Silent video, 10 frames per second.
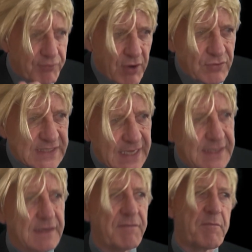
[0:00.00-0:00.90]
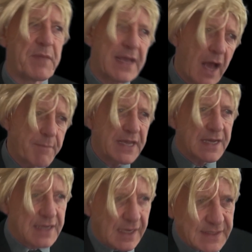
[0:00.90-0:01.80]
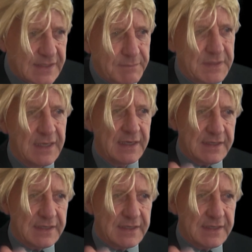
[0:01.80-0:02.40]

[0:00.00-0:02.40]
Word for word: process of becoming accustomed